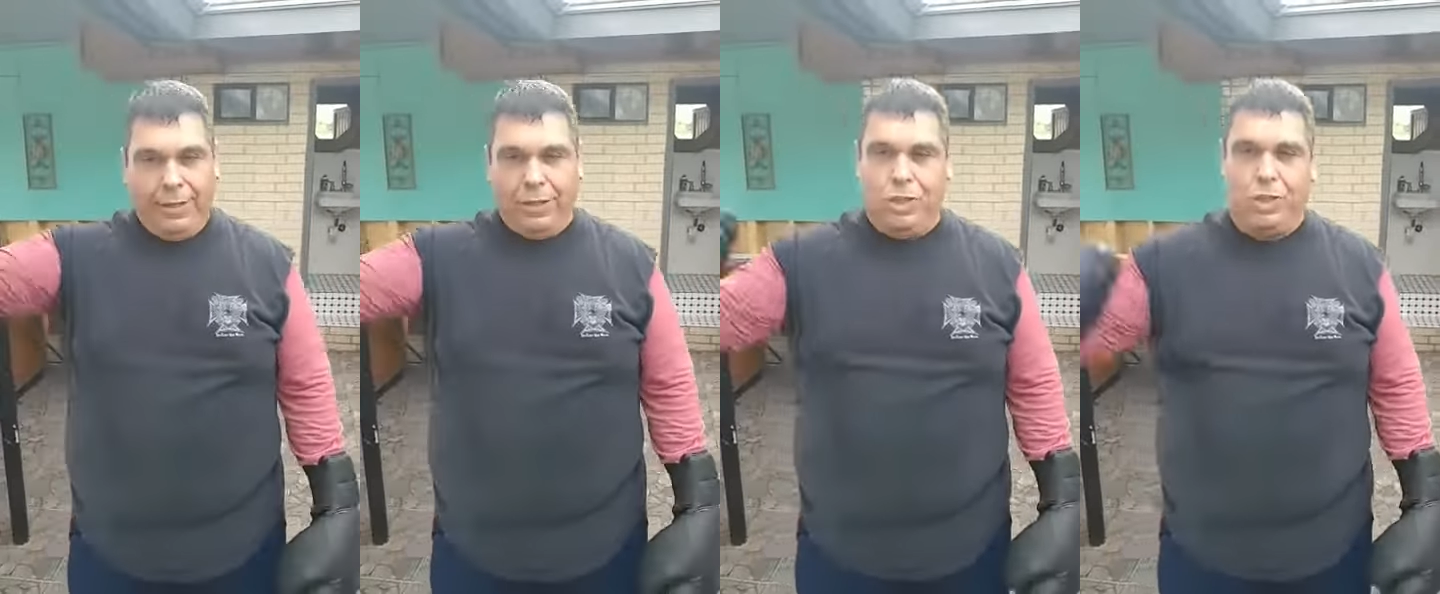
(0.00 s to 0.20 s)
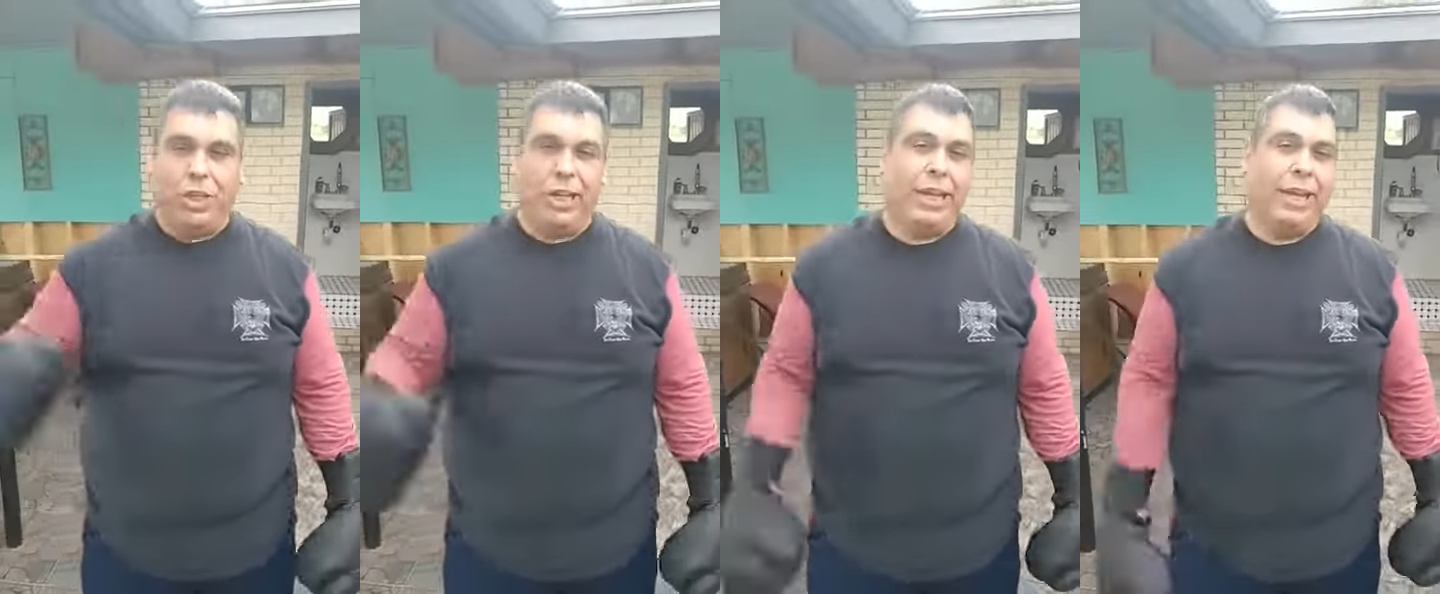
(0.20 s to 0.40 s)

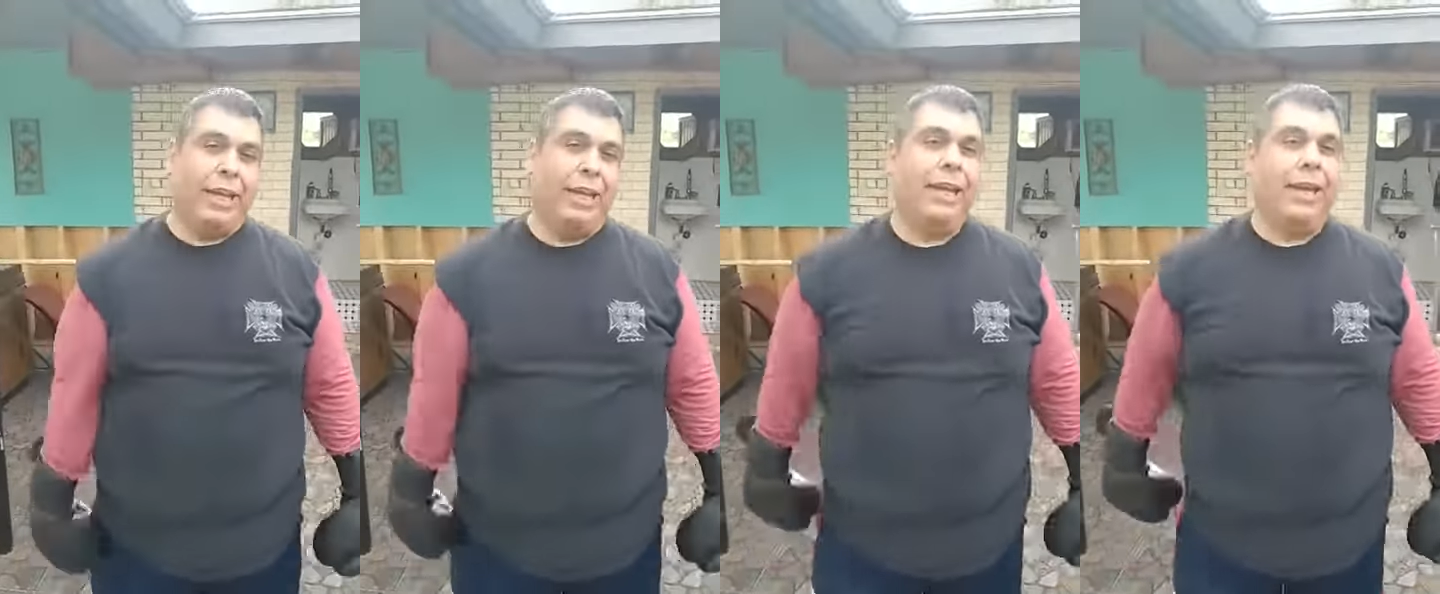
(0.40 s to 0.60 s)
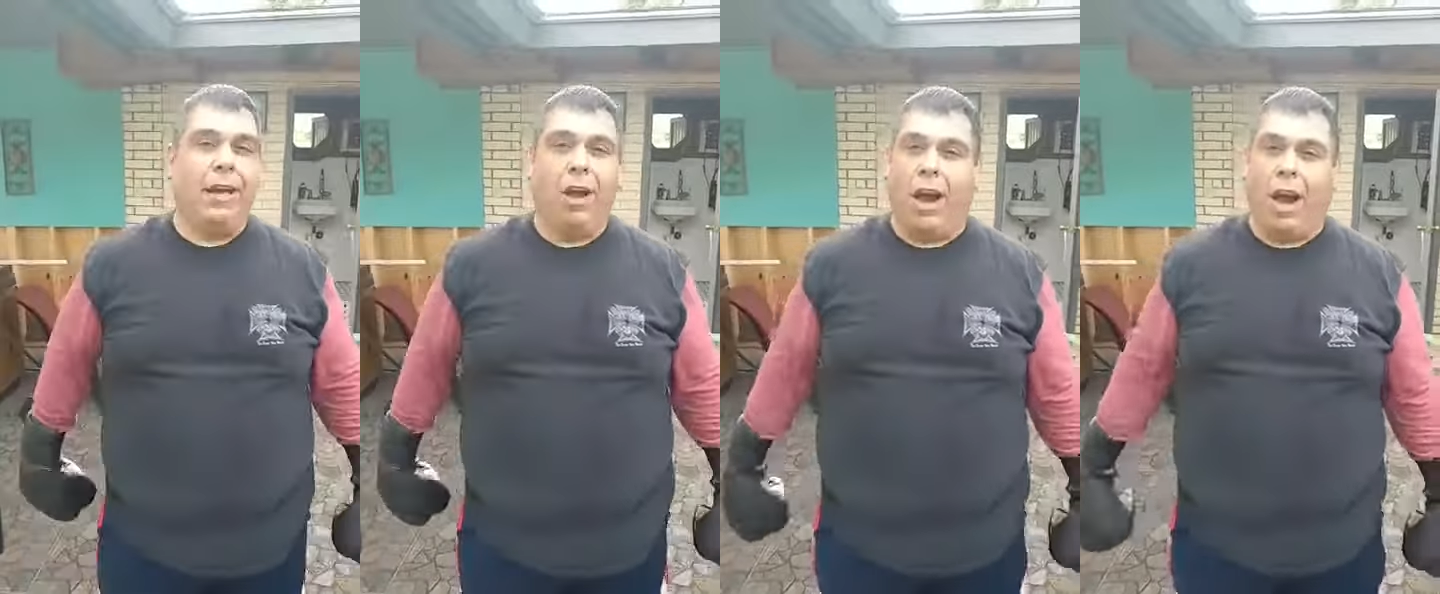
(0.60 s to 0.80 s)

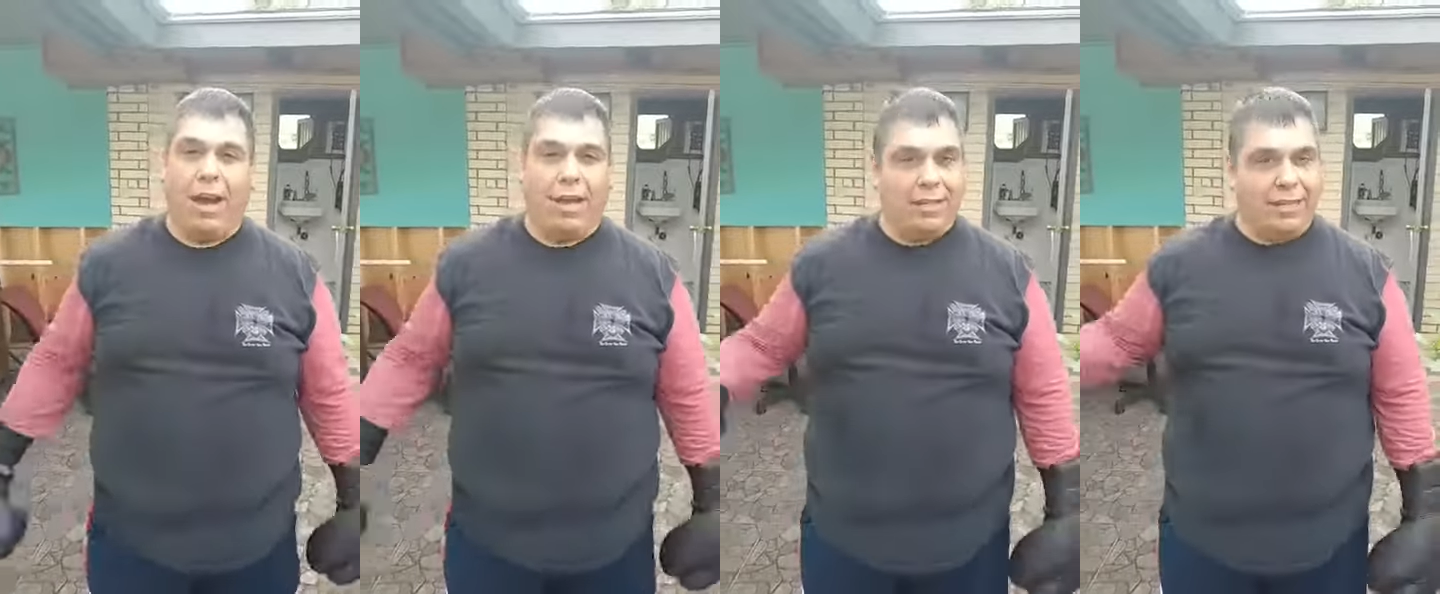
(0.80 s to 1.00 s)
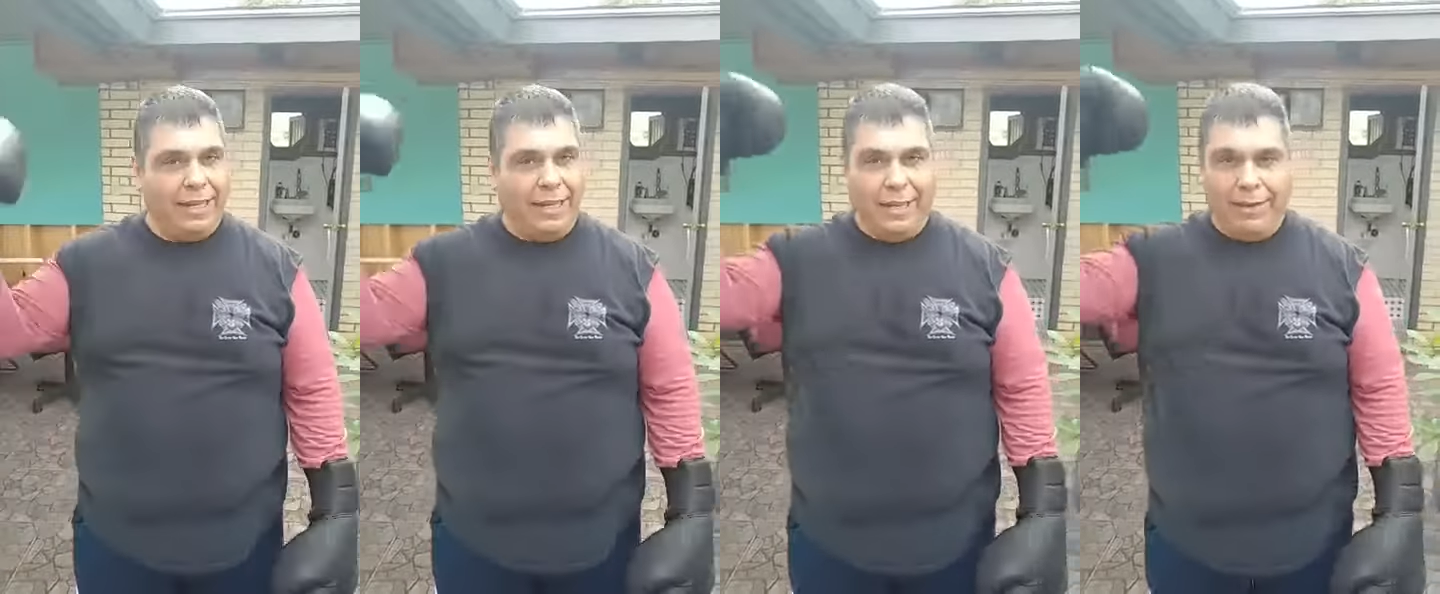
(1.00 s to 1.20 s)
G,
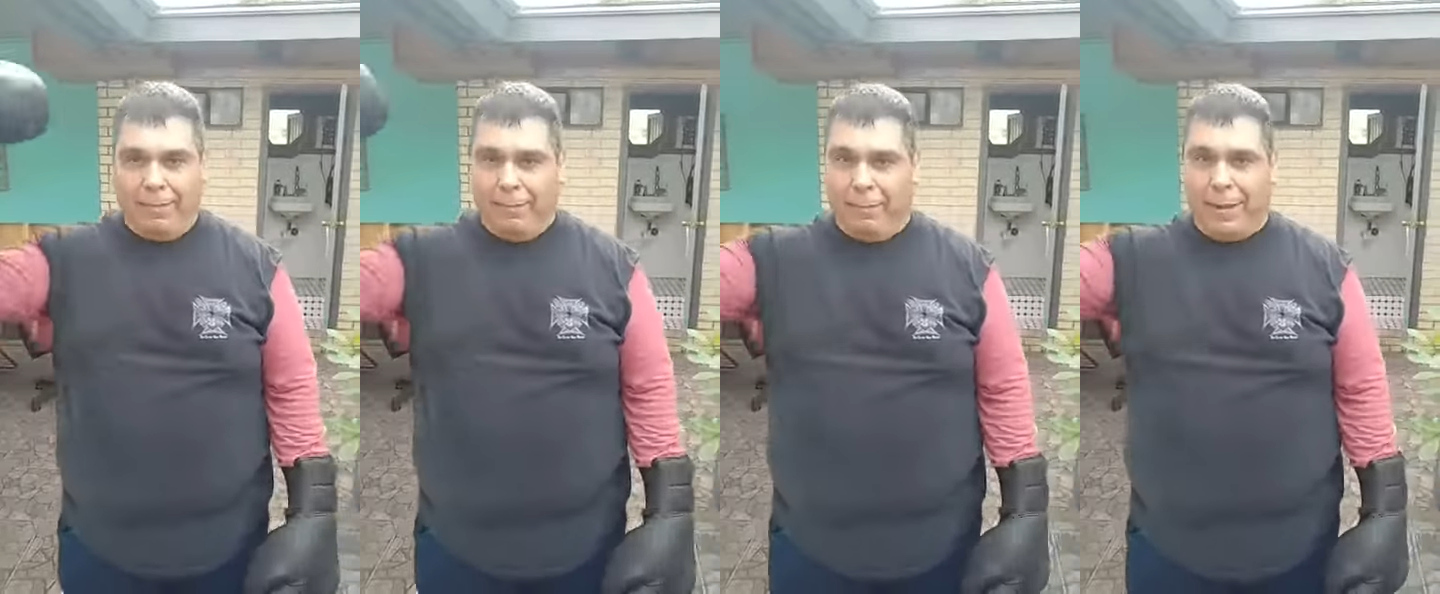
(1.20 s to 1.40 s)
Ozzy,